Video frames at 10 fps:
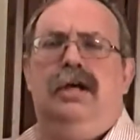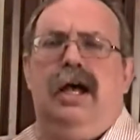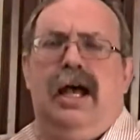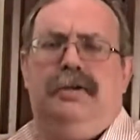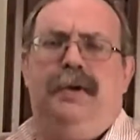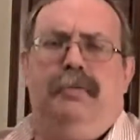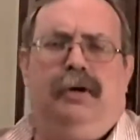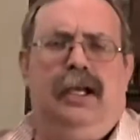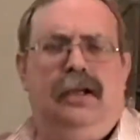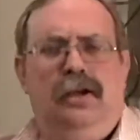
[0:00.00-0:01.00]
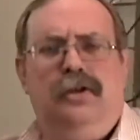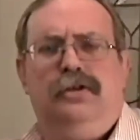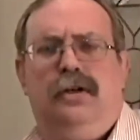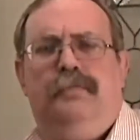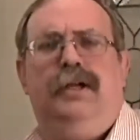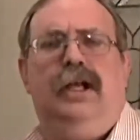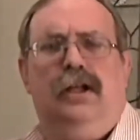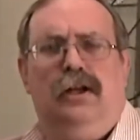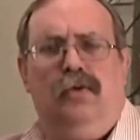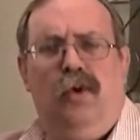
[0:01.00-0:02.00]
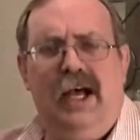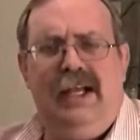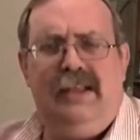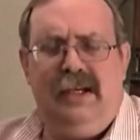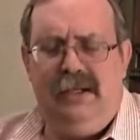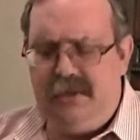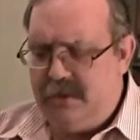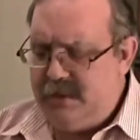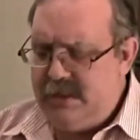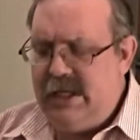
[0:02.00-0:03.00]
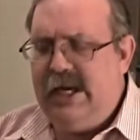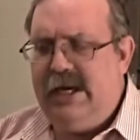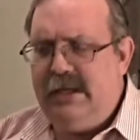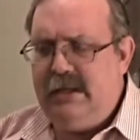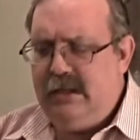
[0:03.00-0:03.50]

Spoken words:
As people get used to a particular way things are said,